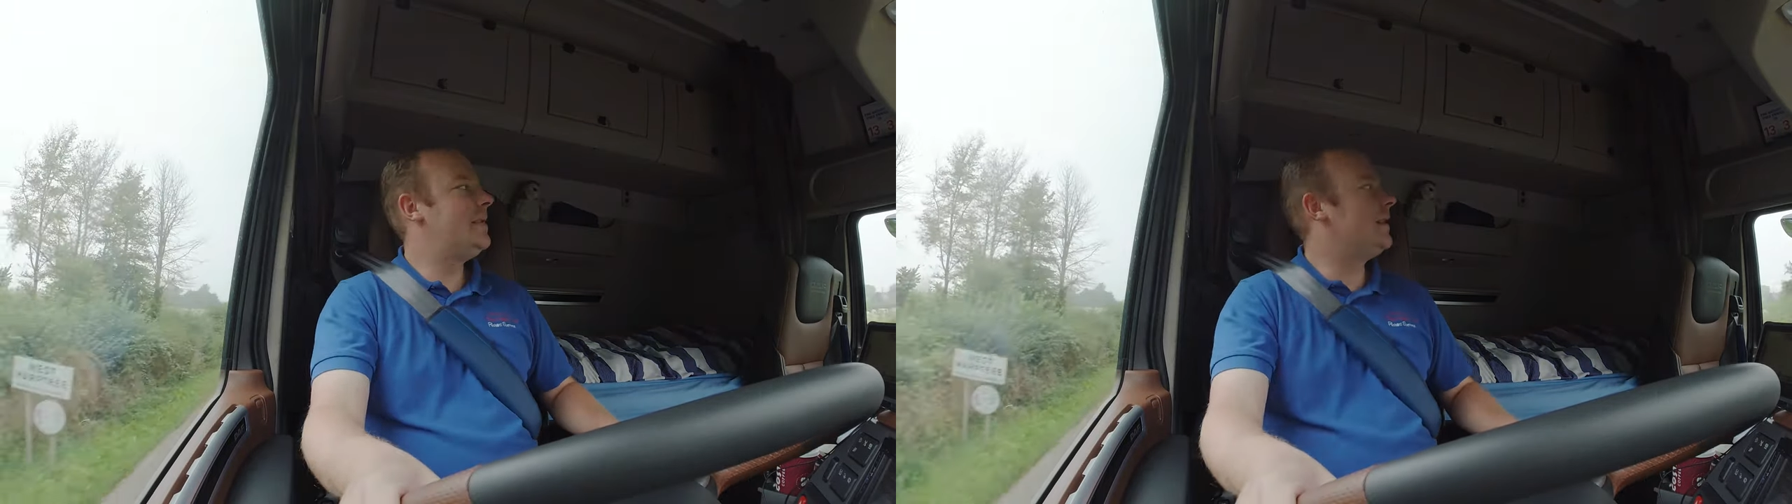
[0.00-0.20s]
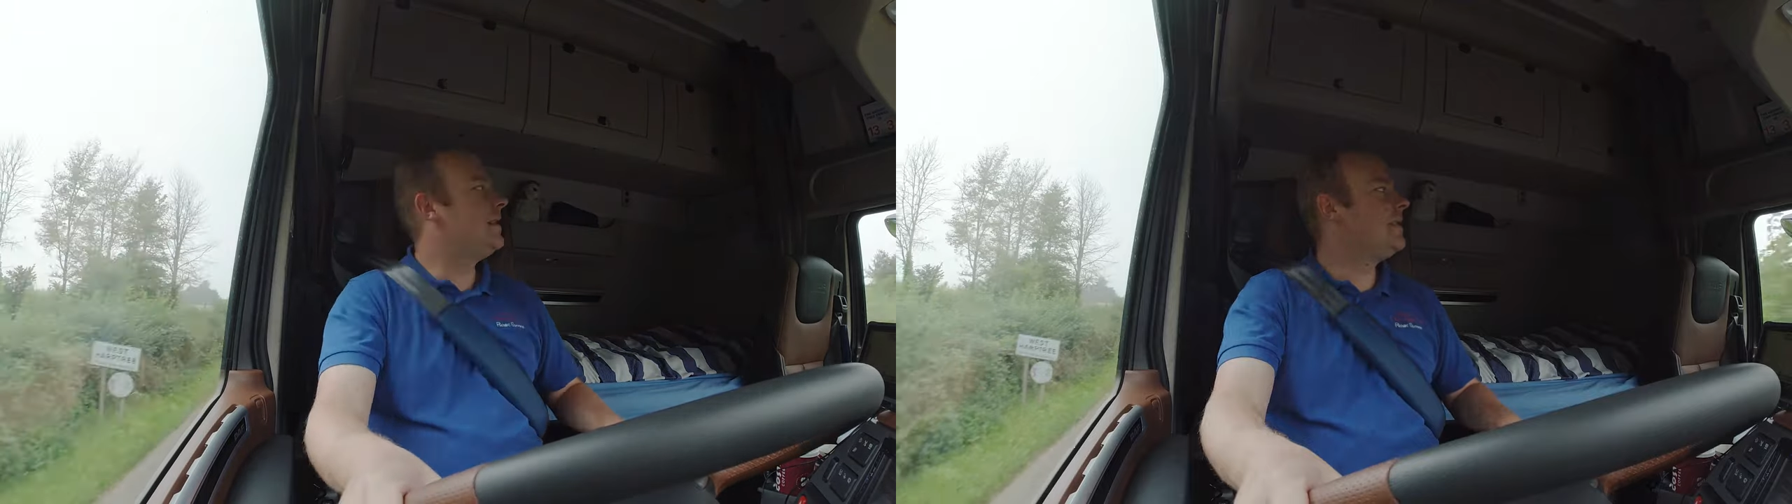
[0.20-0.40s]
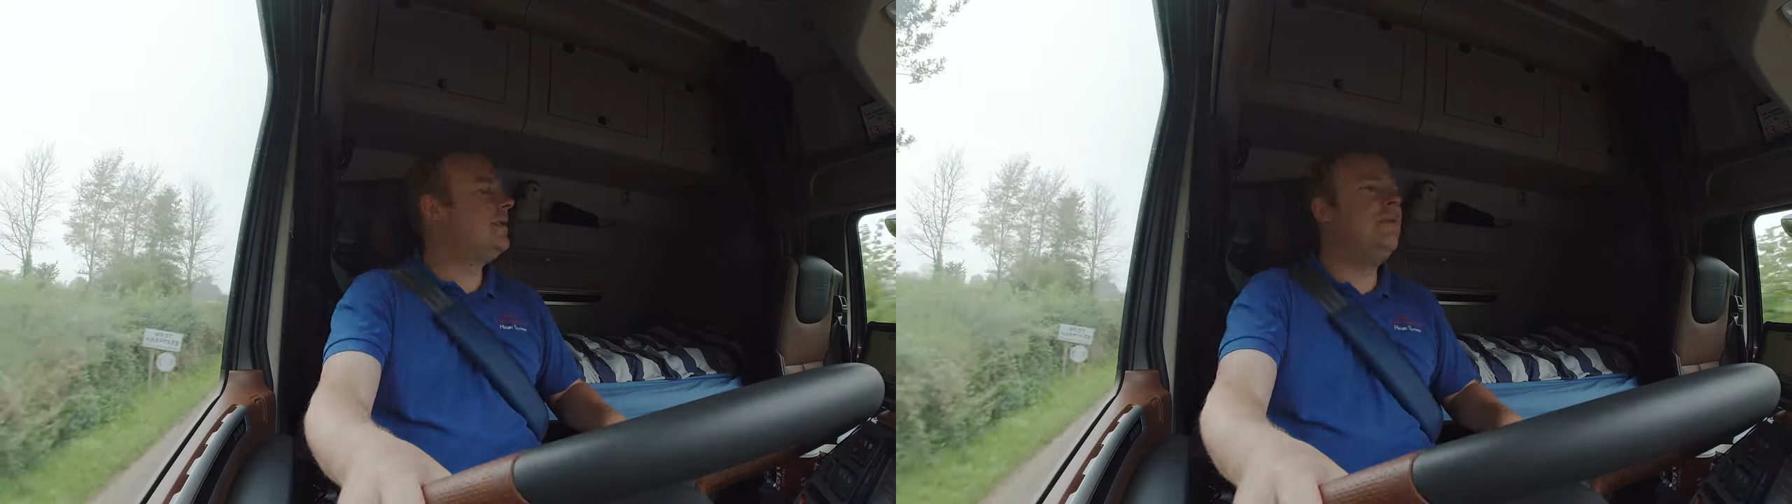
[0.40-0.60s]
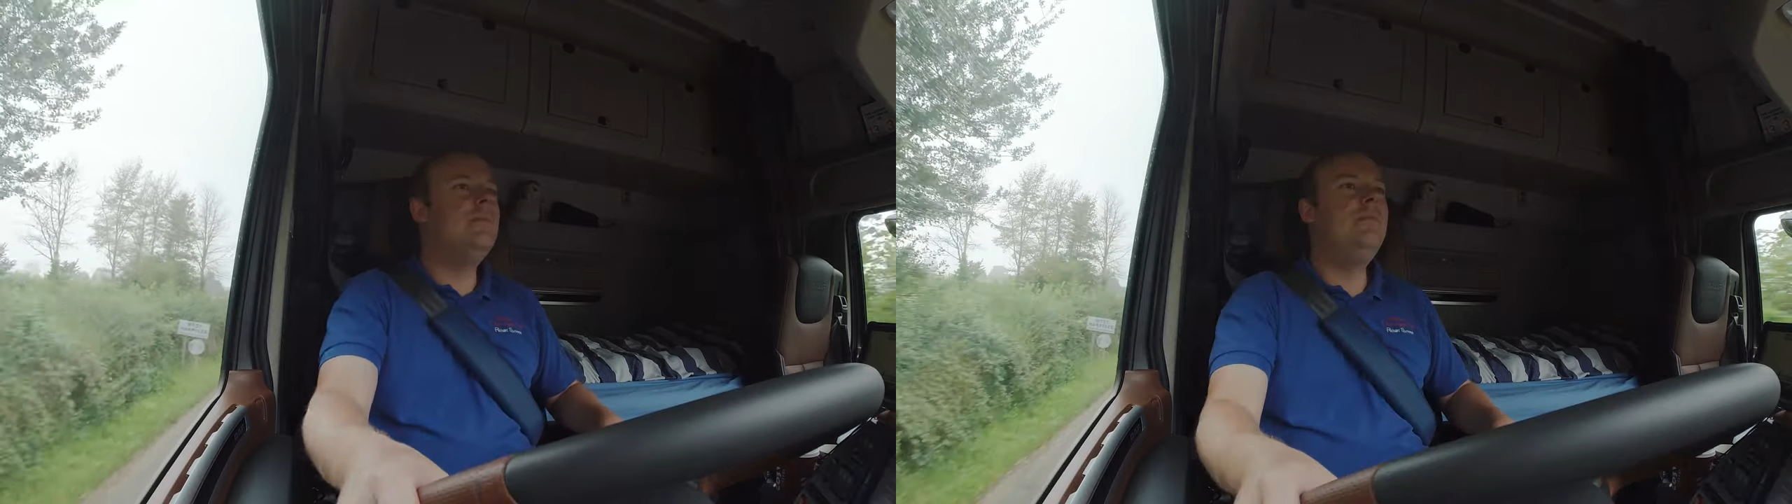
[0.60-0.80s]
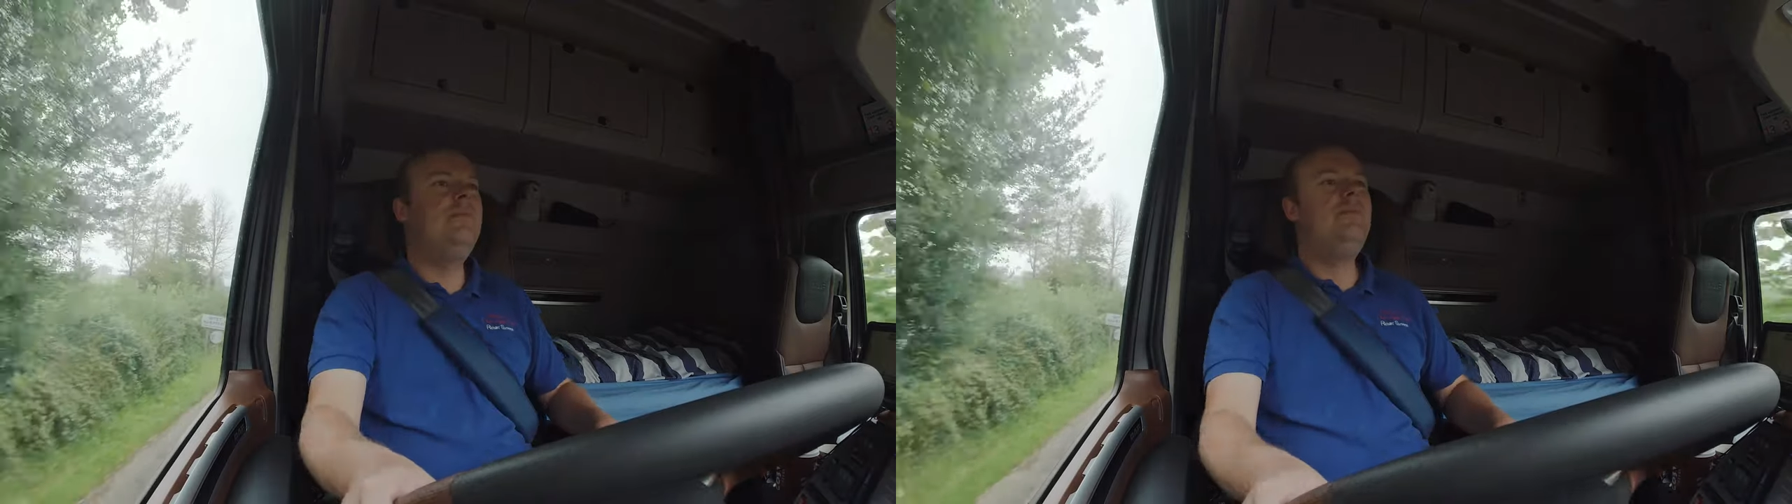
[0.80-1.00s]
so I can still
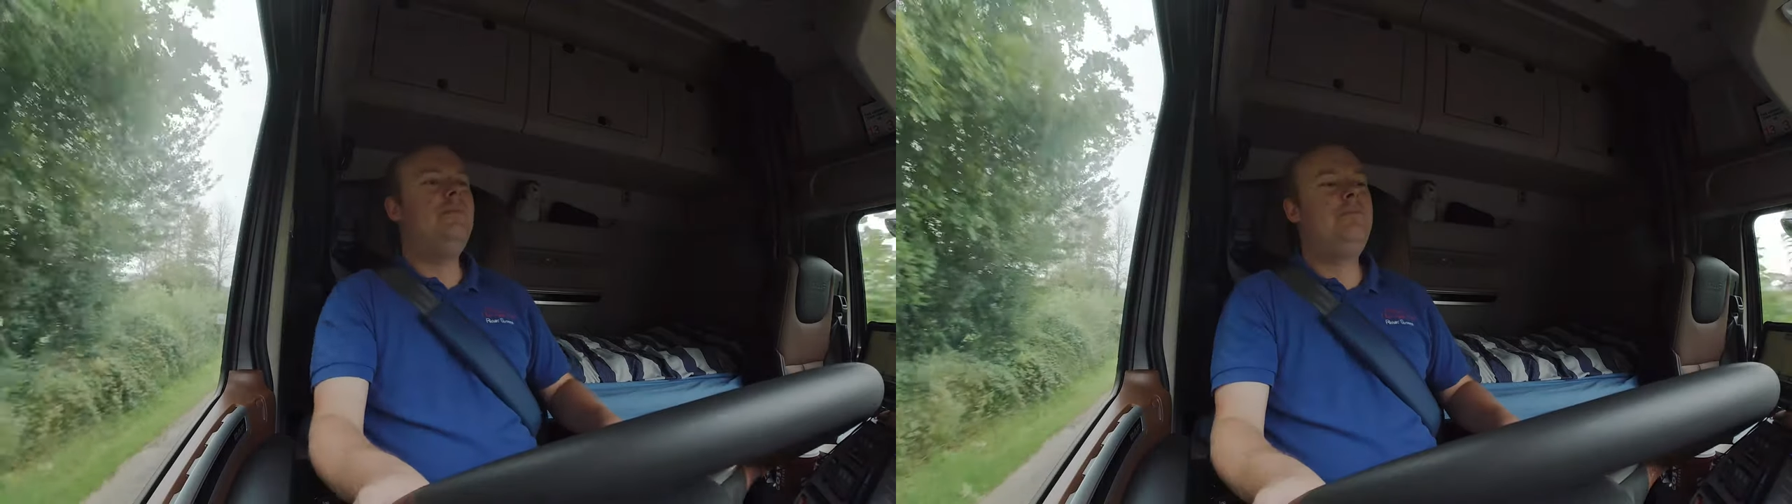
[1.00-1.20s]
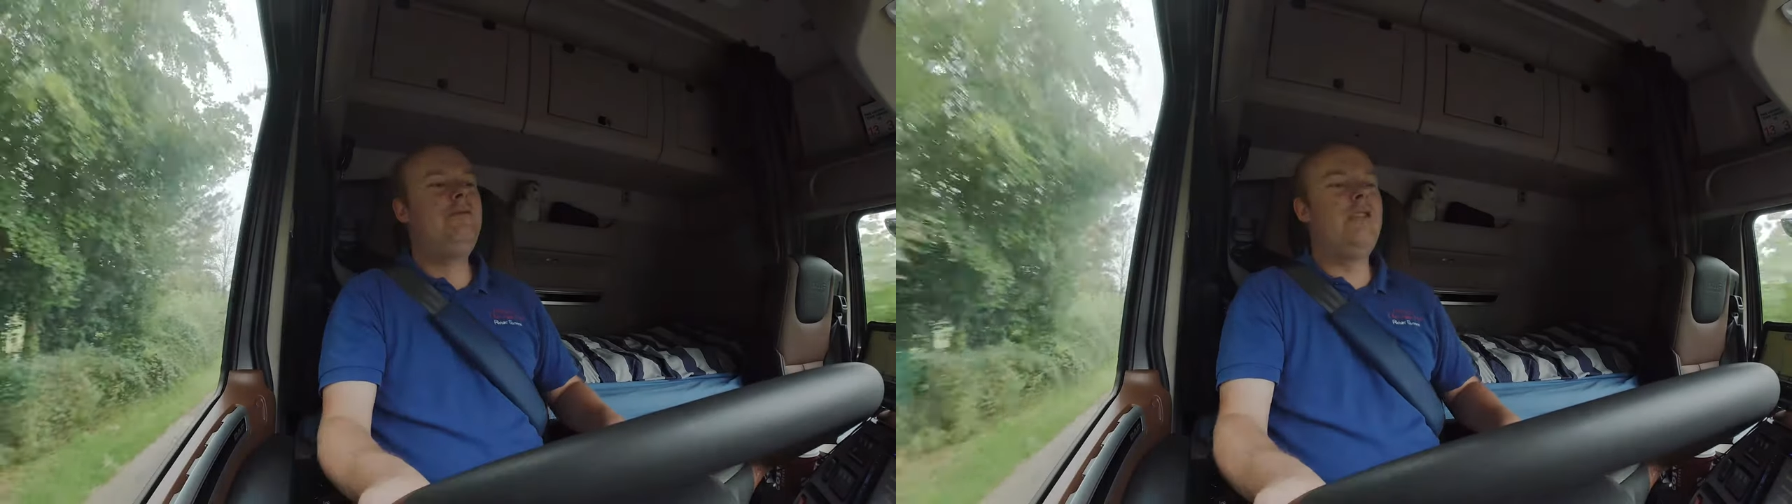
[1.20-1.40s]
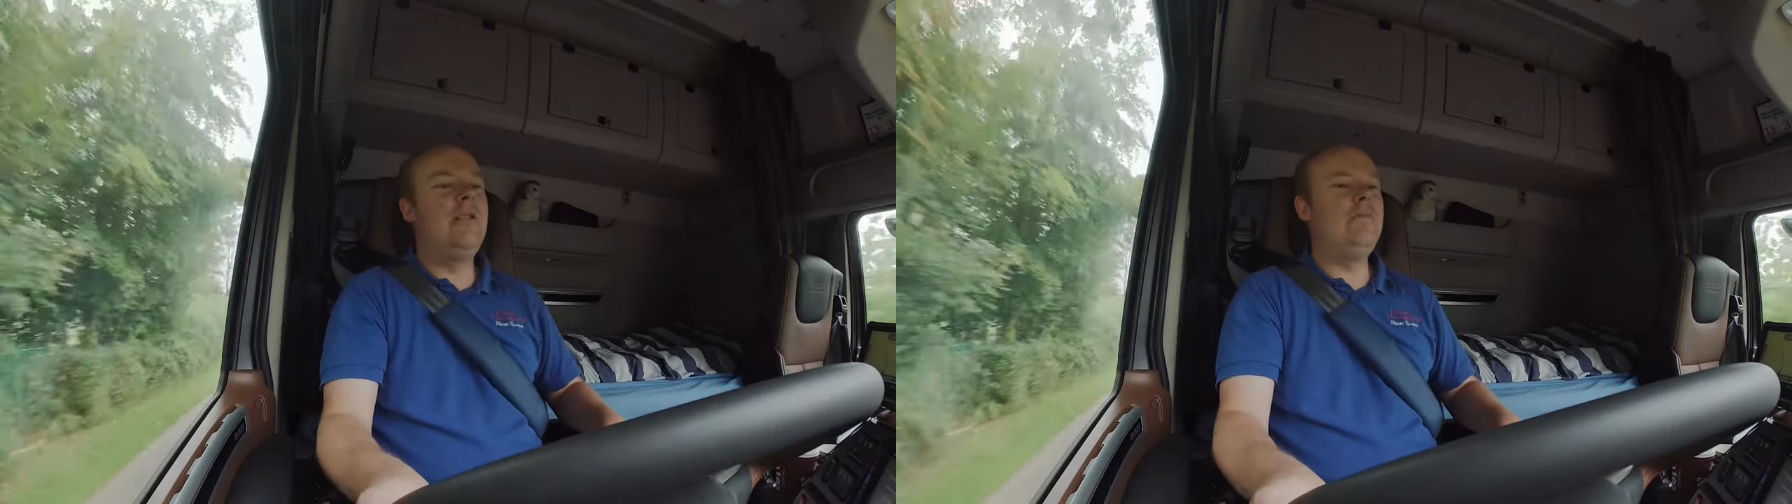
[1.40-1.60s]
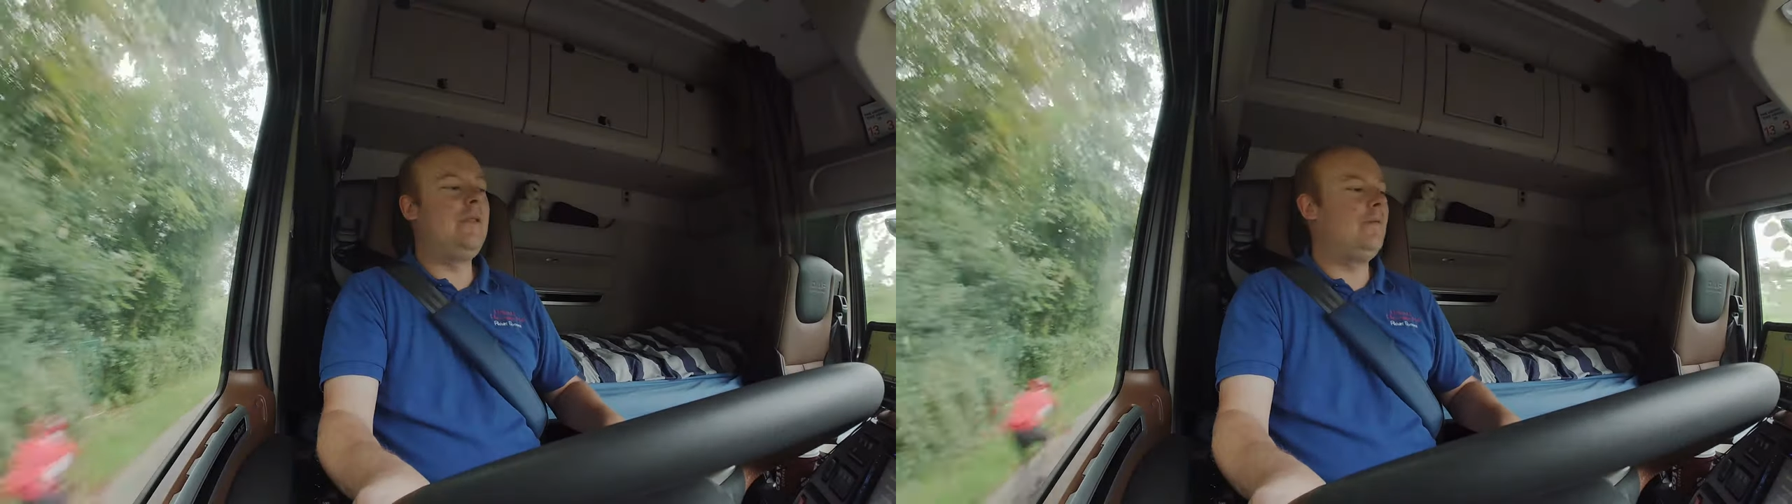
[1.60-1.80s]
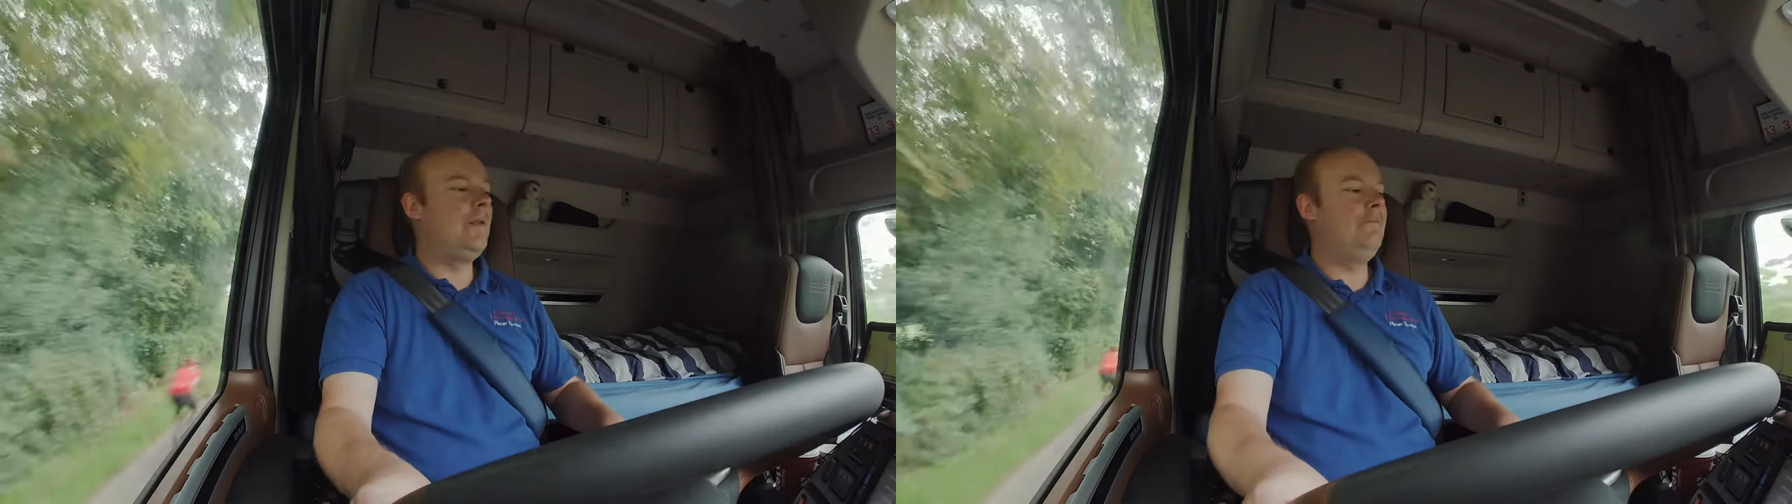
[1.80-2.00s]
brew up
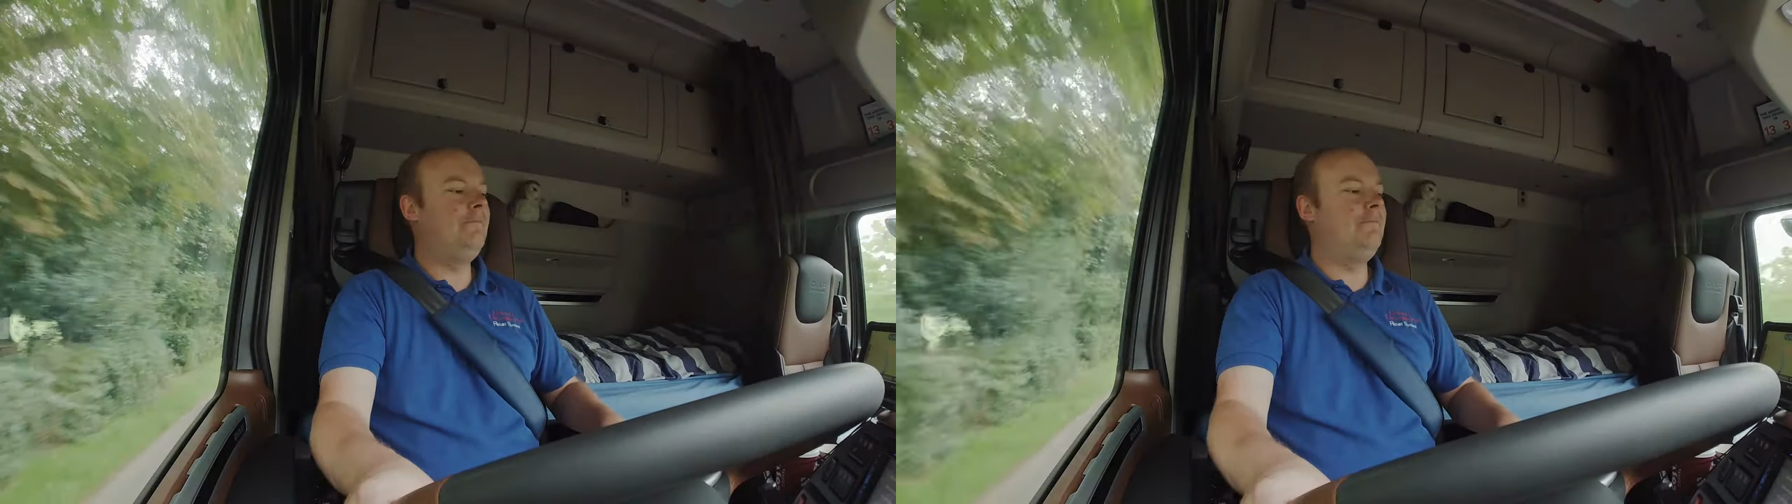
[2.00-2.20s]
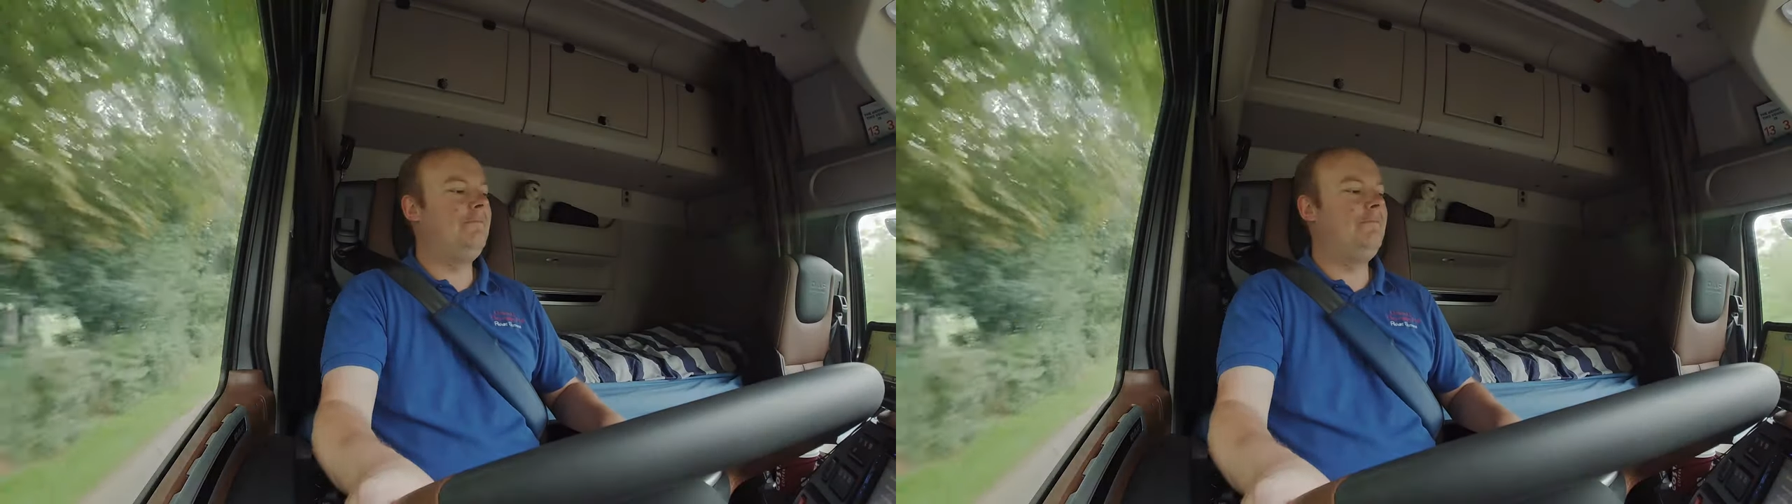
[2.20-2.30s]
when the want